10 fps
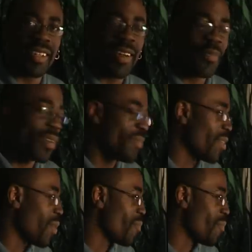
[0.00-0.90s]
Yep,
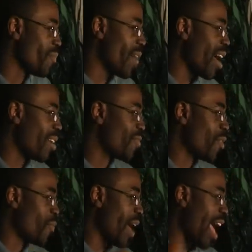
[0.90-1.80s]
pound
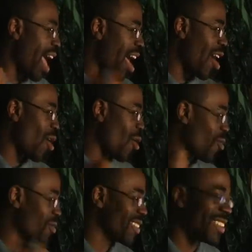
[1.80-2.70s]
for
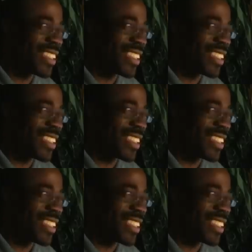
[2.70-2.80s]
pound,